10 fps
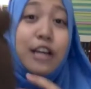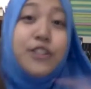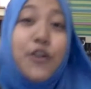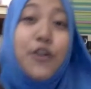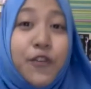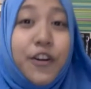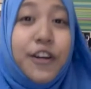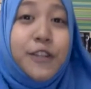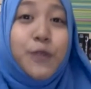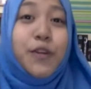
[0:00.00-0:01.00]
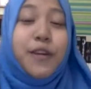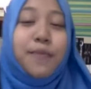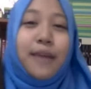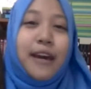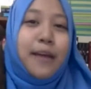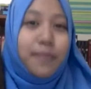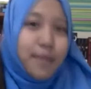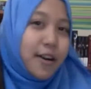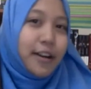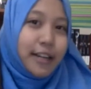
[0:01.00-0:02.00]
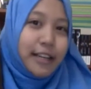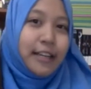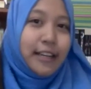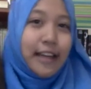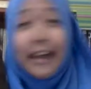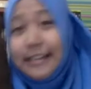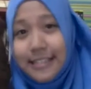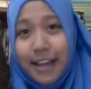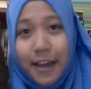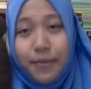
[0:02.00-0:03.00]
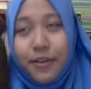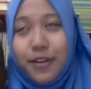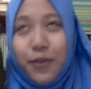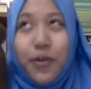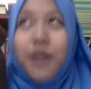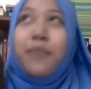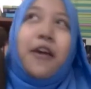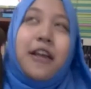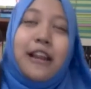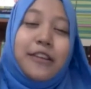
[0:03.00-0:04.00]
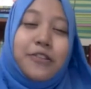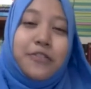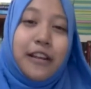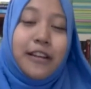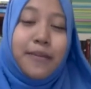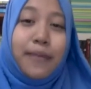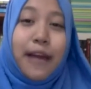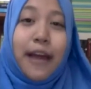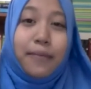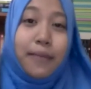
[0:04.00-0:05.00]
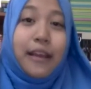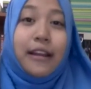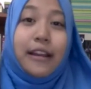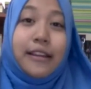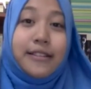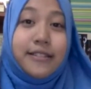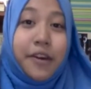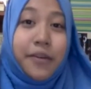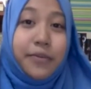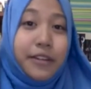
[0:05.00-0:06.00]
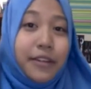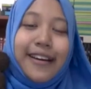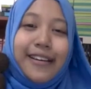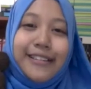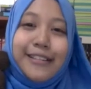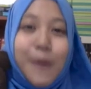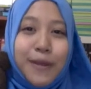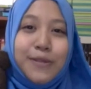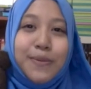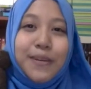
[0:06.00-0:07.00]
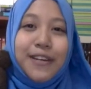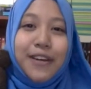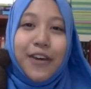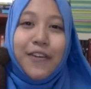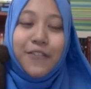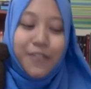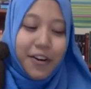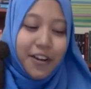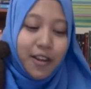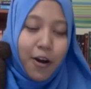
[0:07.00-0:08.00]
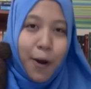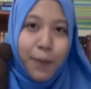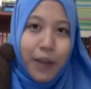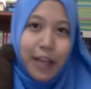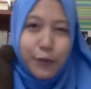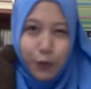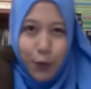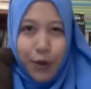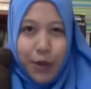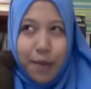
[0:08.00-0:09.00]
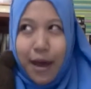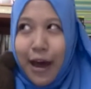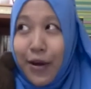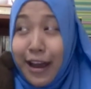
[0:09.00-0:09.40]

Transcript: So first we met Martin and Simon, where Martin literally blackmailing Simon. It is going to be a very heartbreaking story about